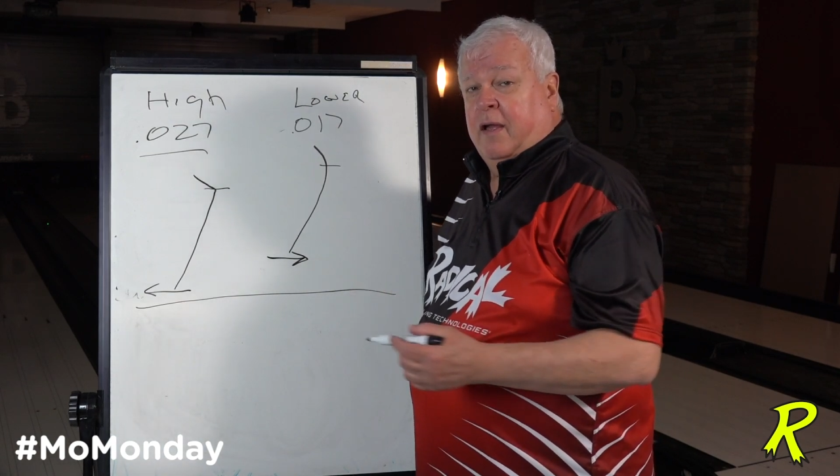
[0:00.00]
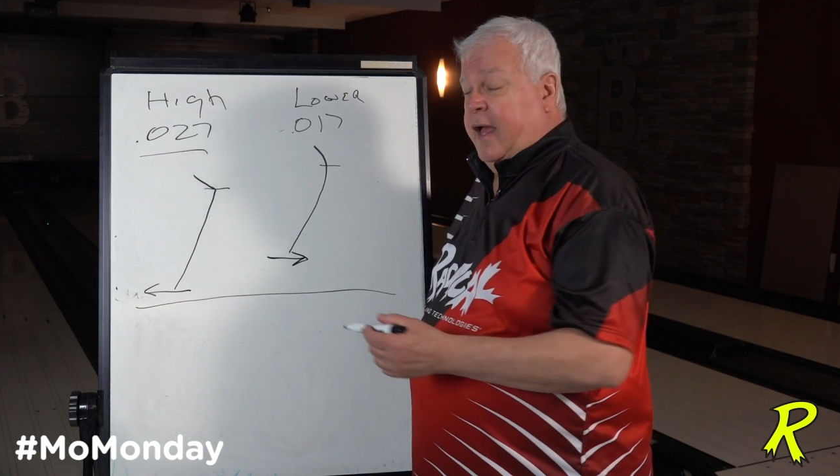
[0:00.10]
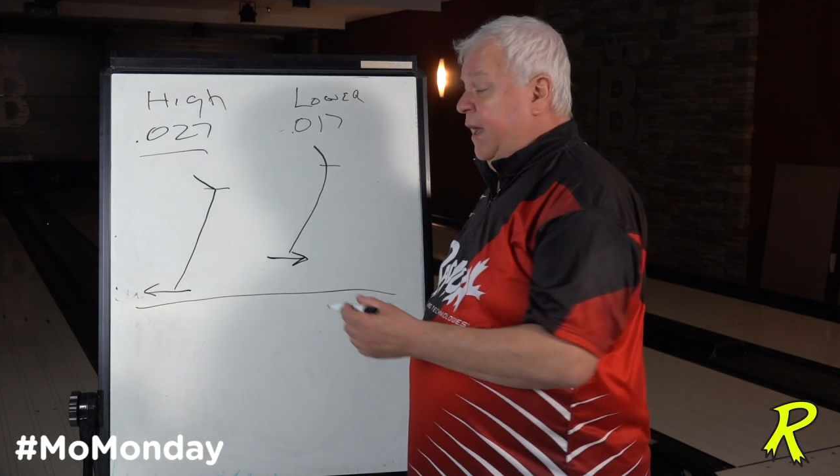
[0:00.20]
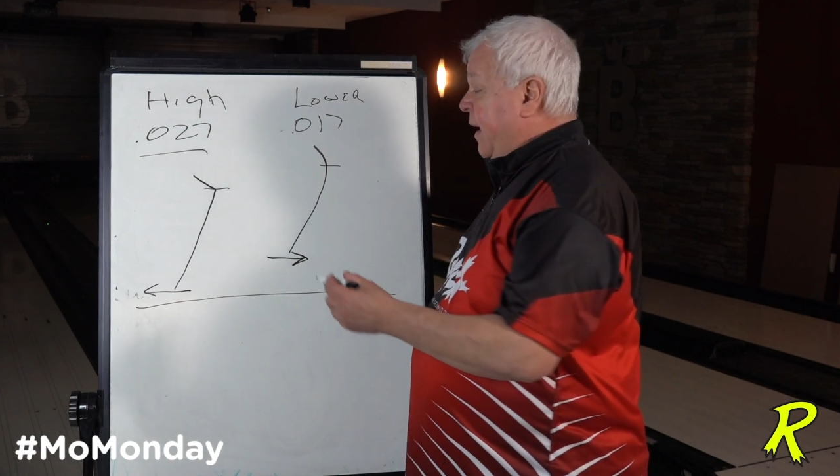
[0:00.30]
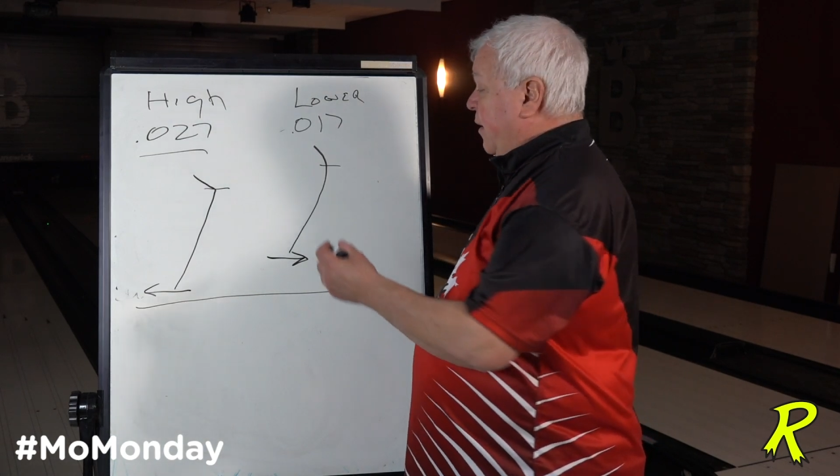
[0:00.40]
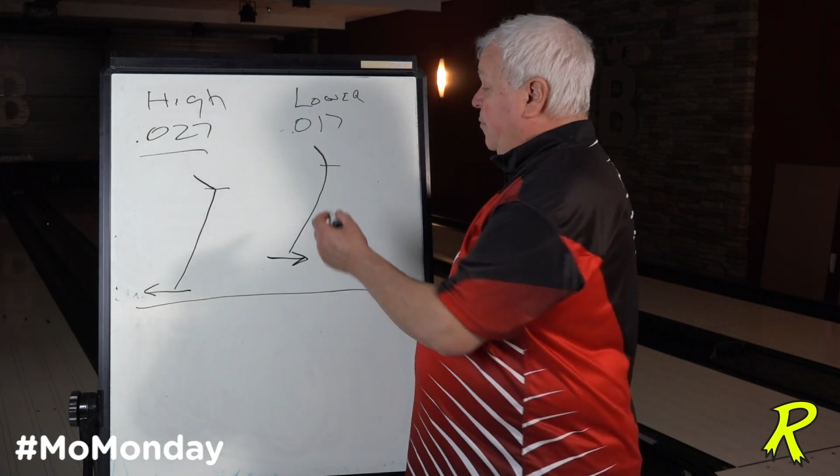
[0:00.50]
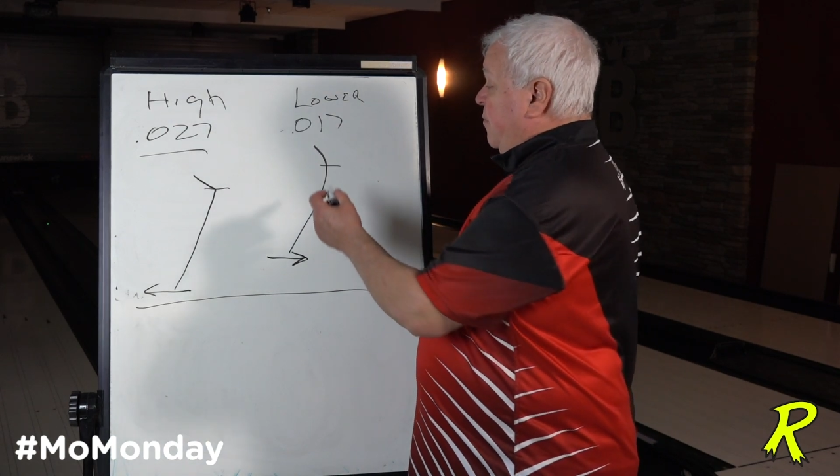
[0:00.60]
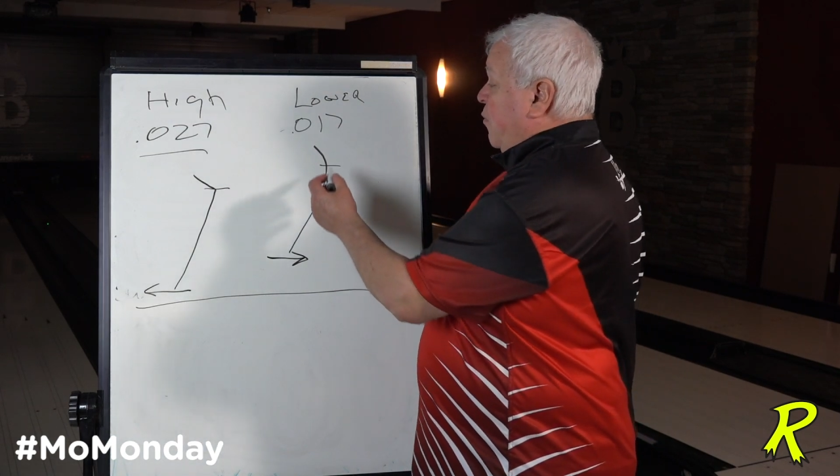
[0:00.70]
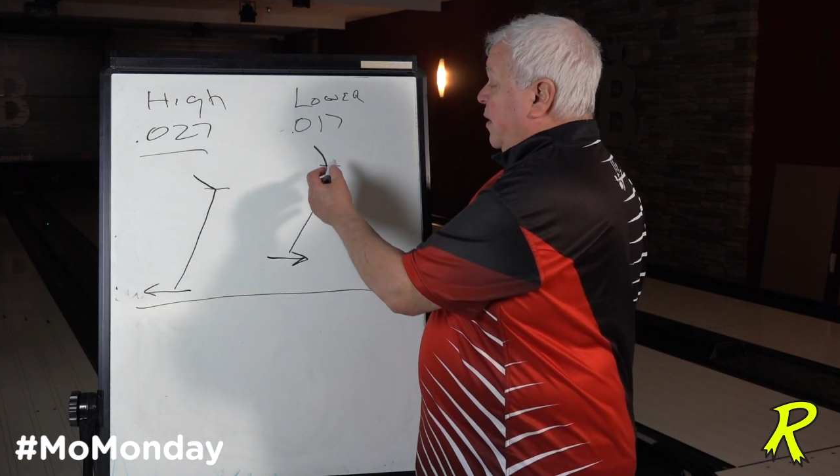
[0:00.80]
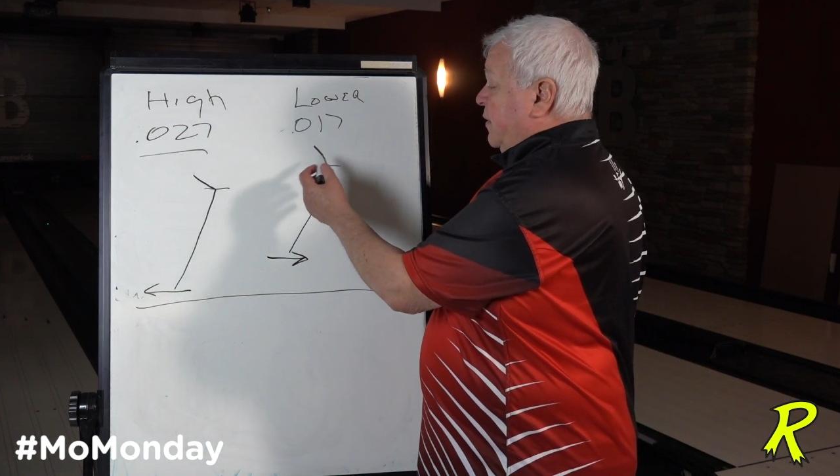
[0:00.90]
And it'll be
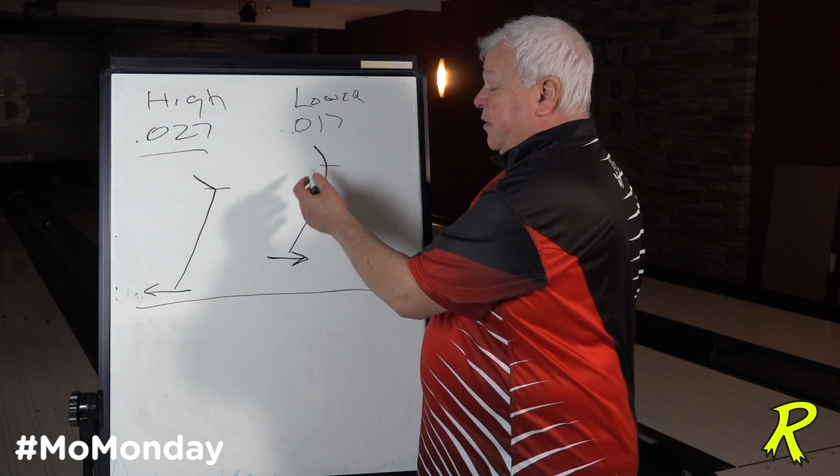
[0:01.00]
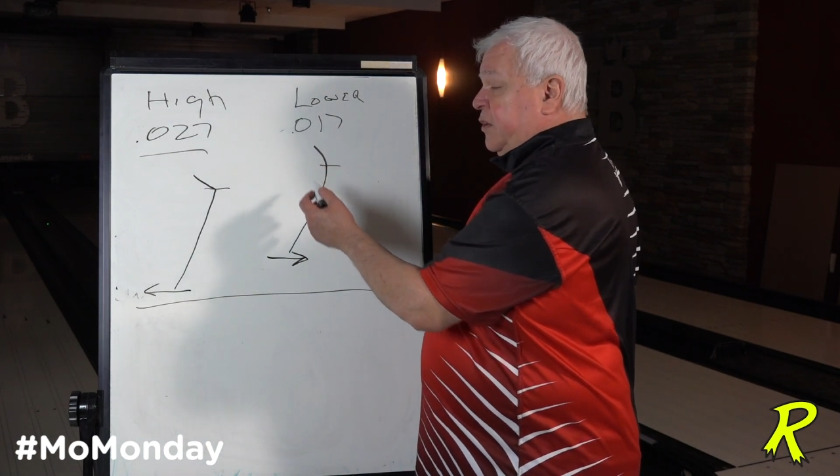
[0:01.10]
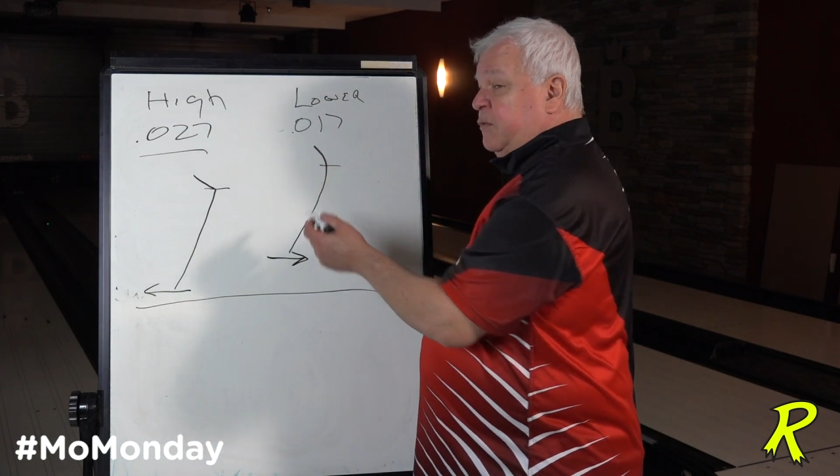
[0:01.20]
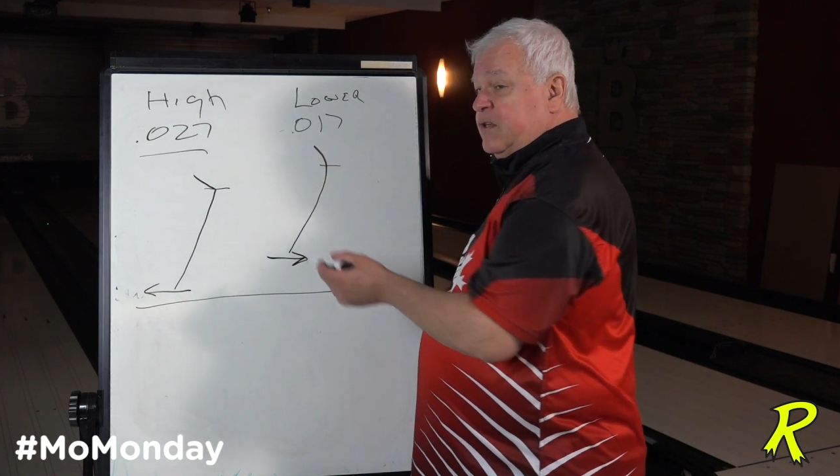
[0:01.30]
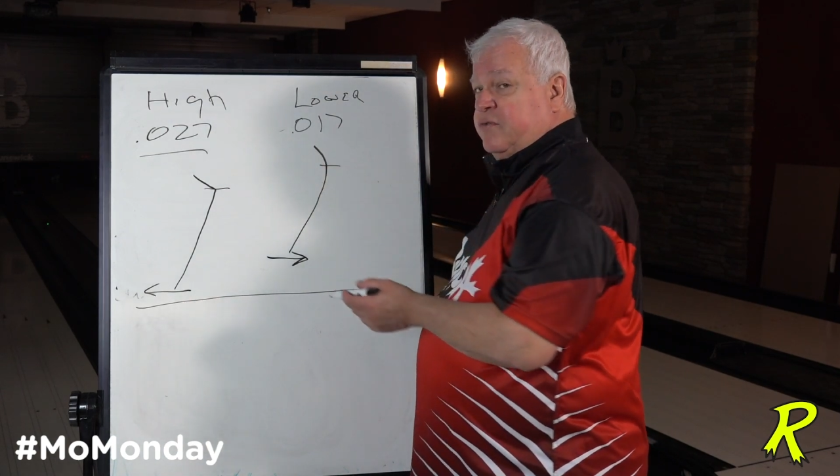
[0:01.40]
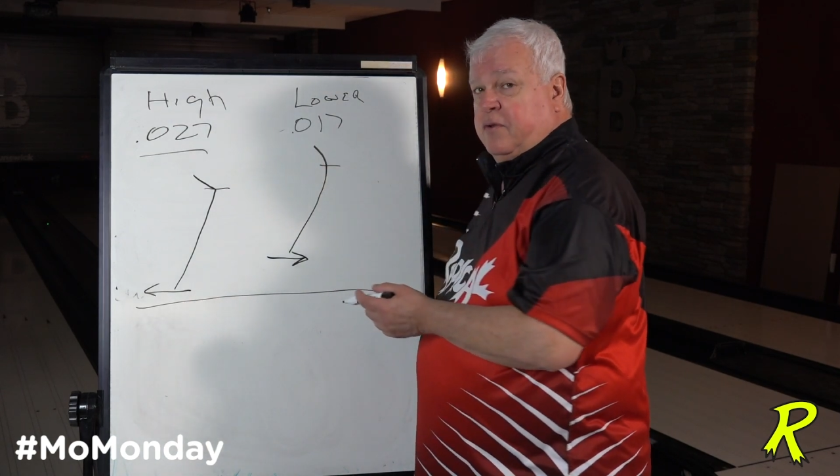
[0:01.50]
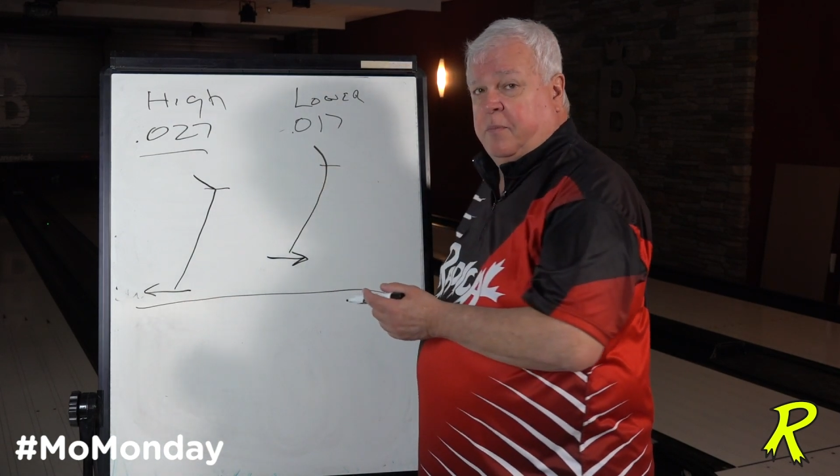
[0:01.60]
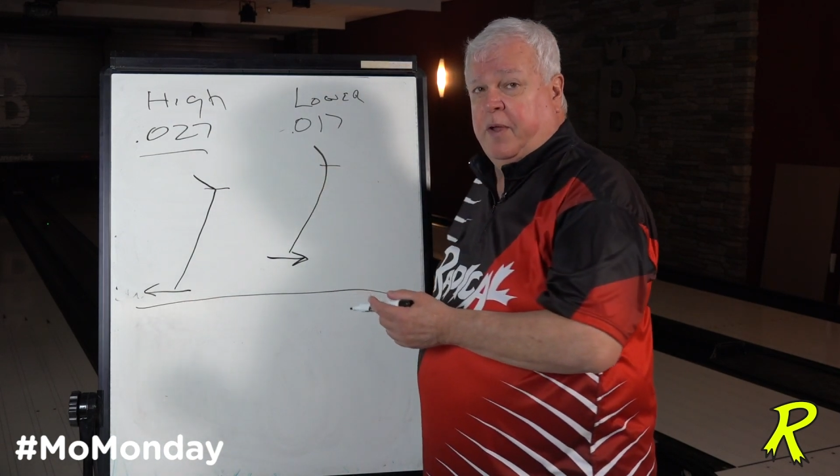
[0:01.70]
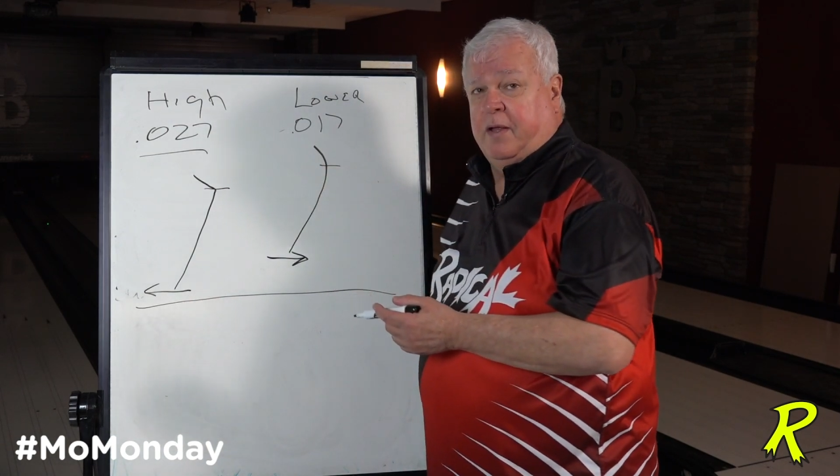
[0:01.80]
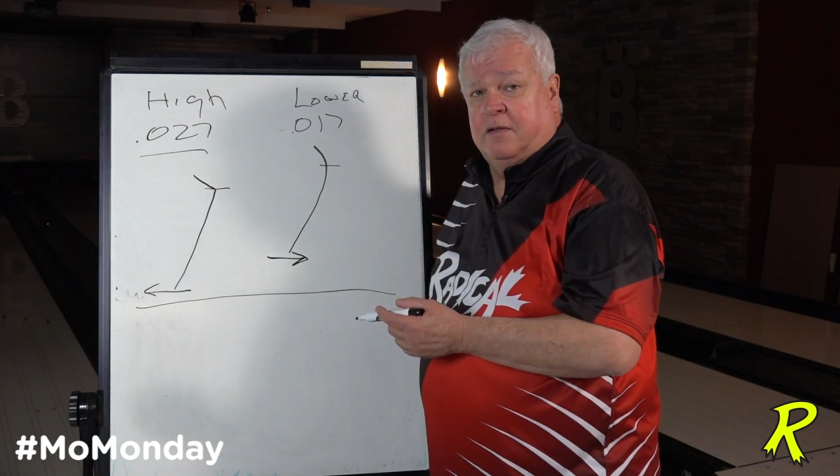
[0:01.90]
more continuous through the
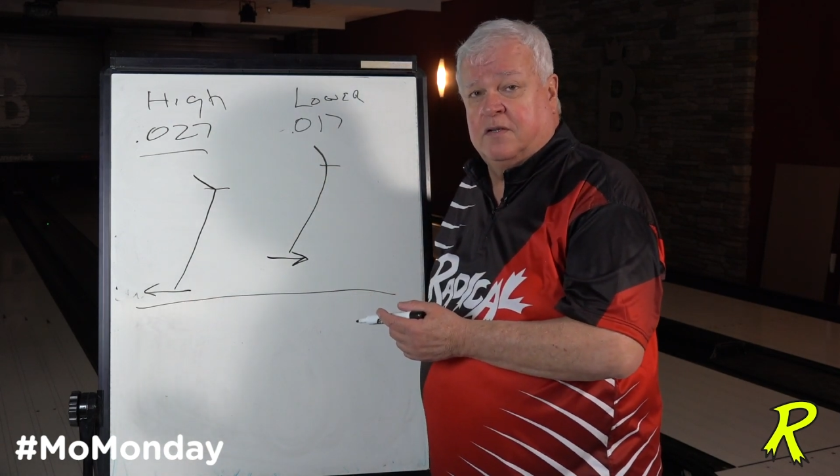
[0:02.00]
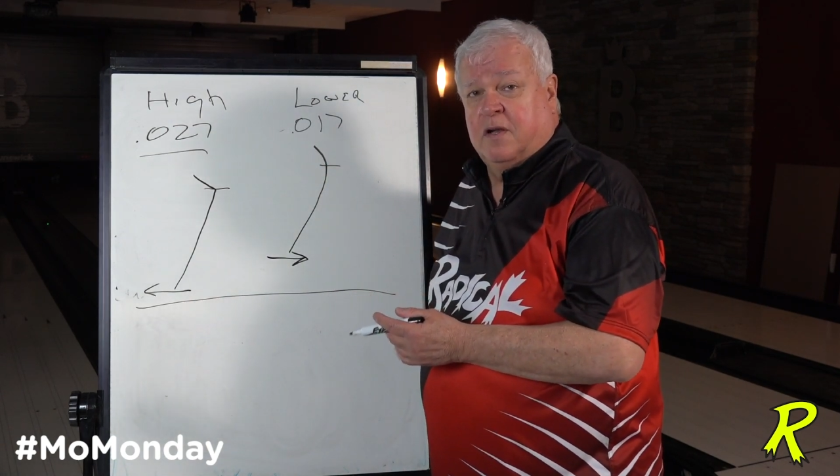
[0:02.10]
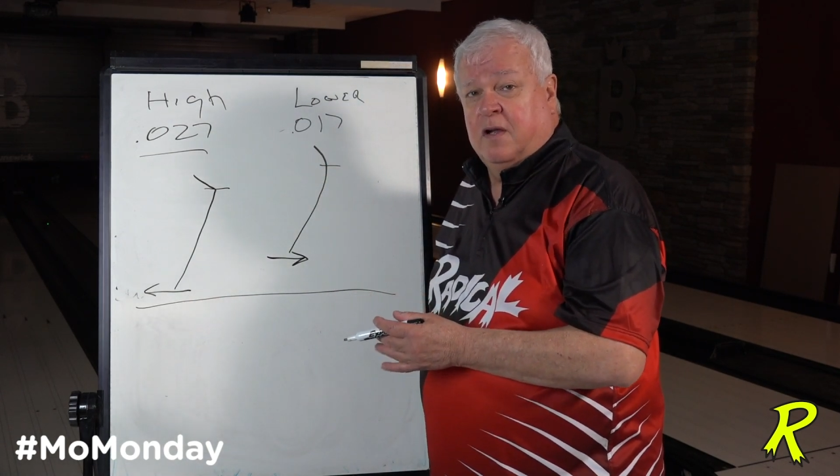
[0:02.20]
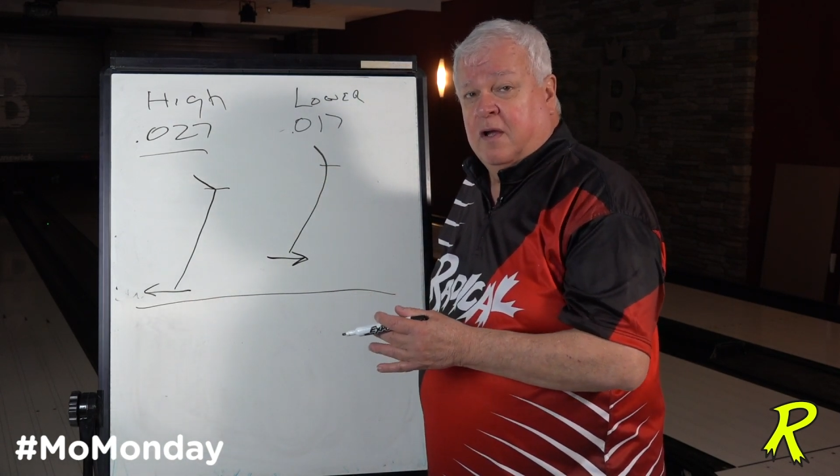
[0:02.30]
pins.